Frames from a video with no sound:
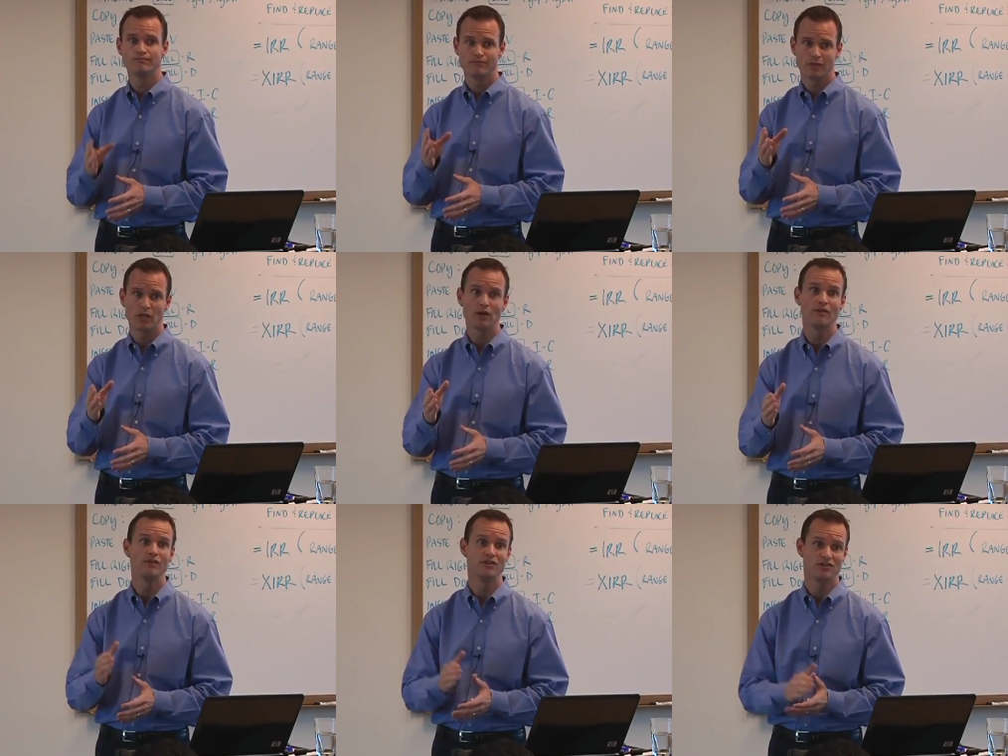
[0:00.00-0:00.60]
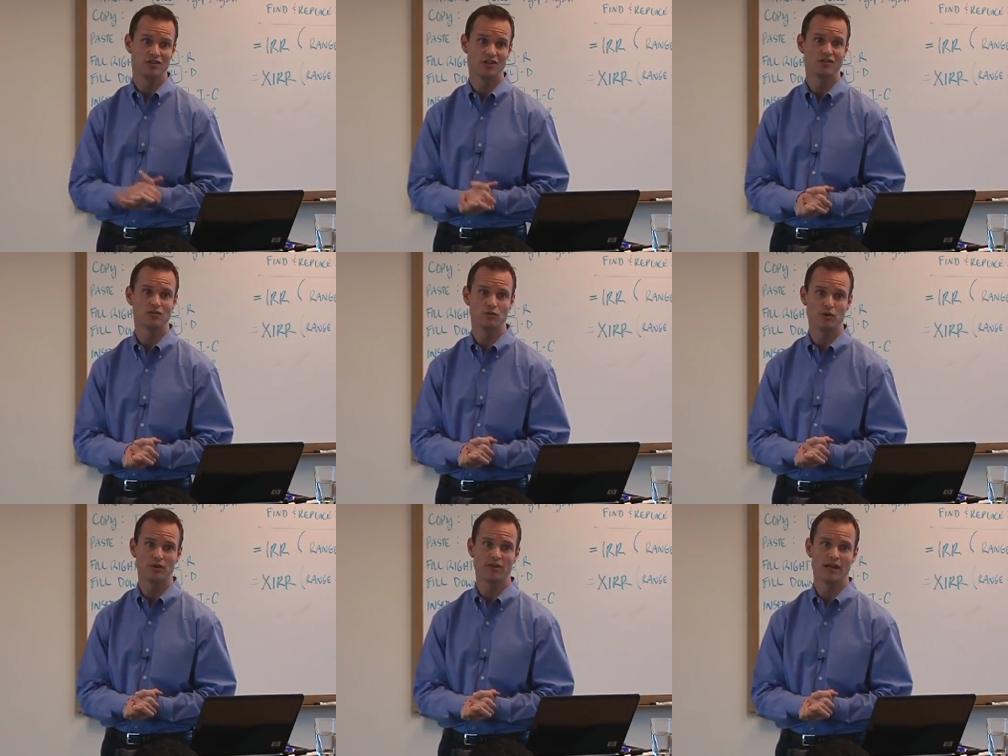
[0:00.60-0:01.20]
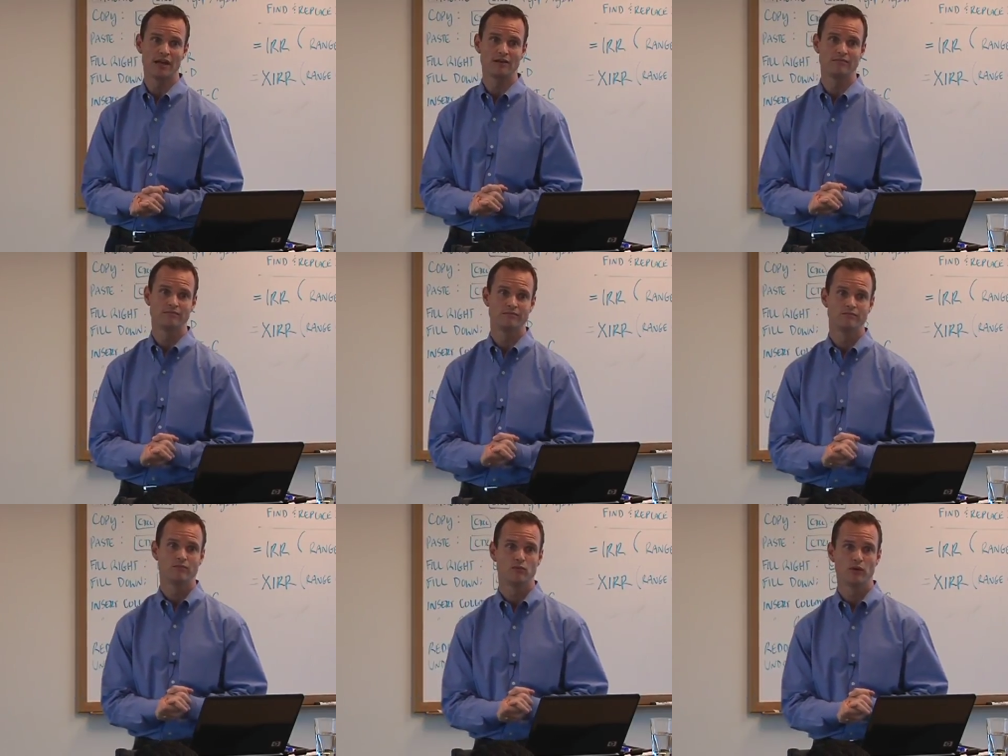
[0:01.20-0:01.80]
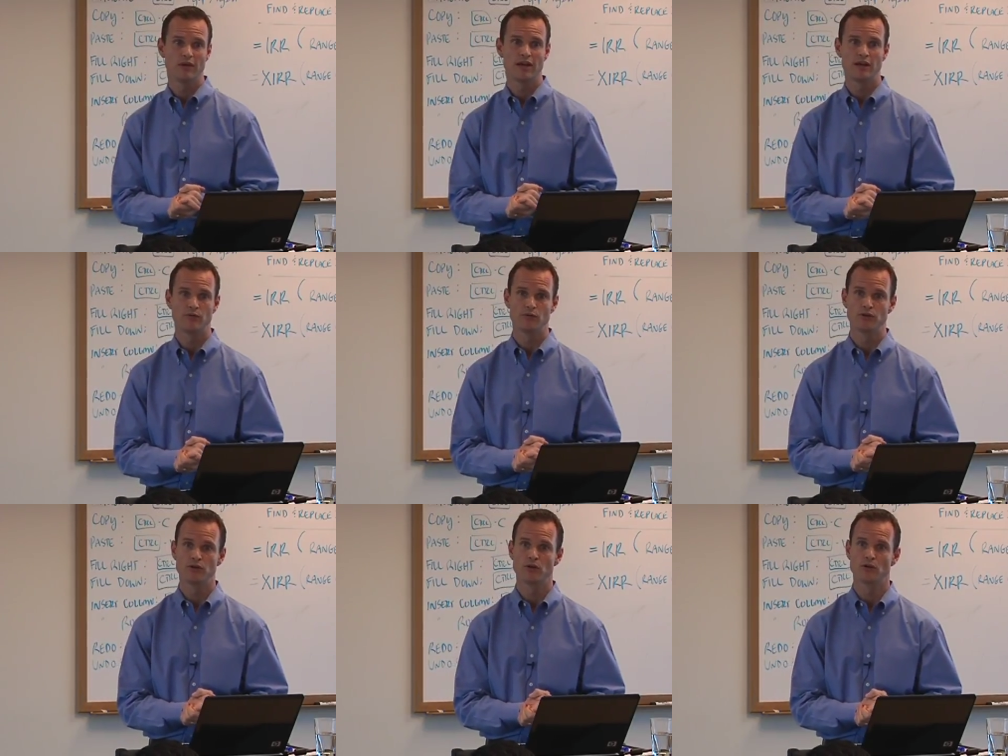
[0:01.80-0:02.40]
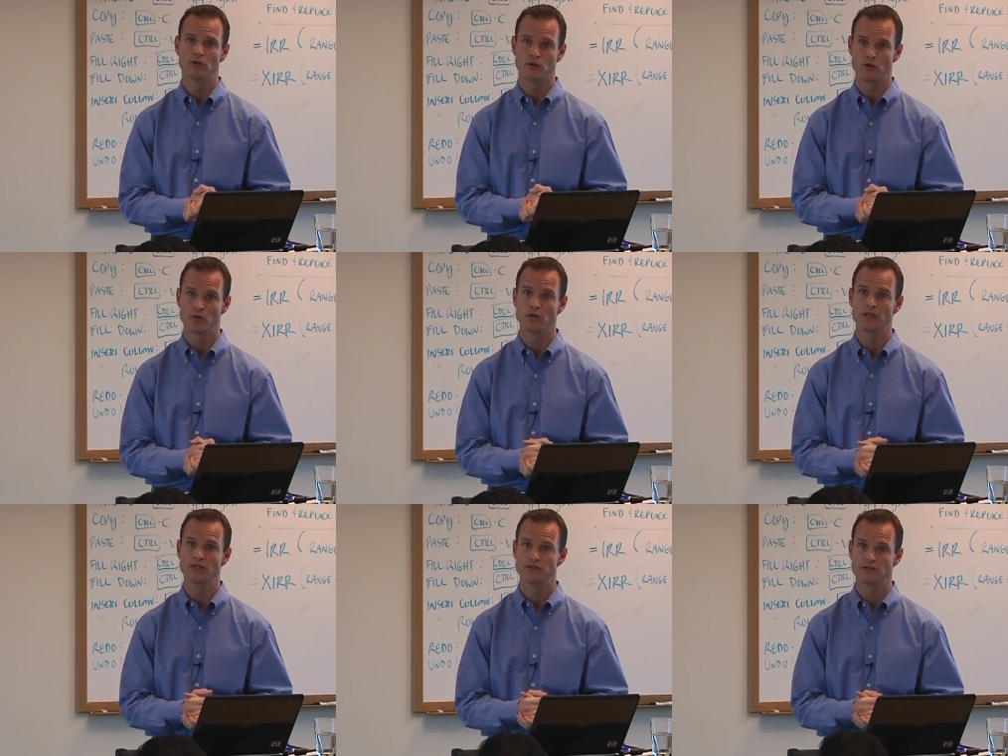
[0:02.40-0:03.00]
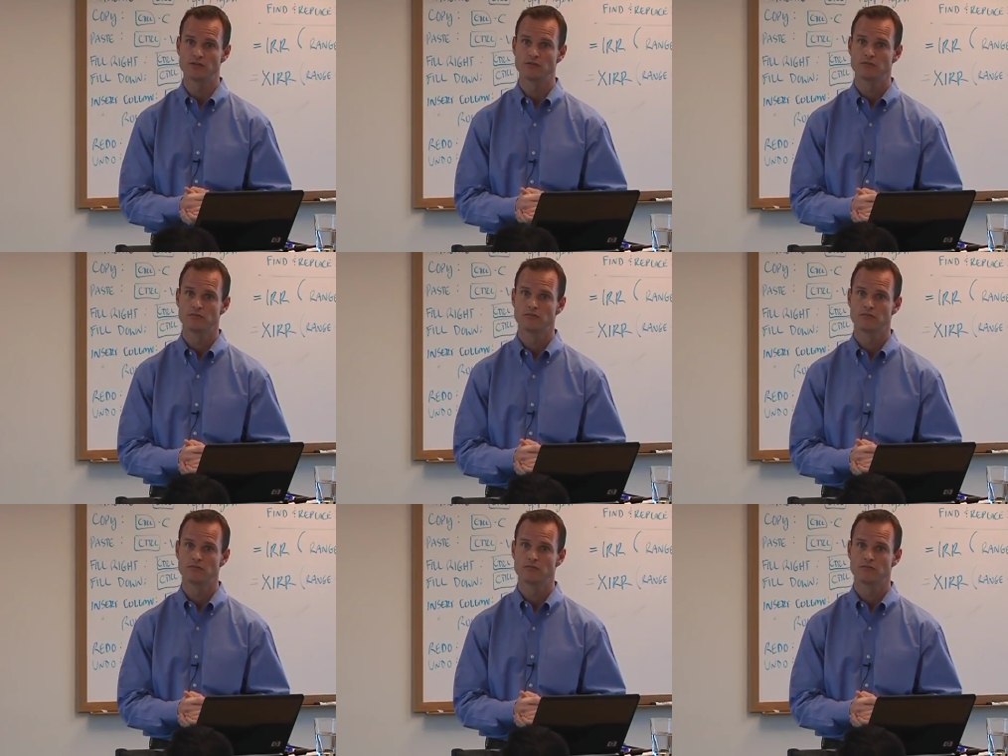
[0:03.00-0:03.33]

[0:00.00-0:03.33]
That'll give you a sense of where that, where that return hurdle is.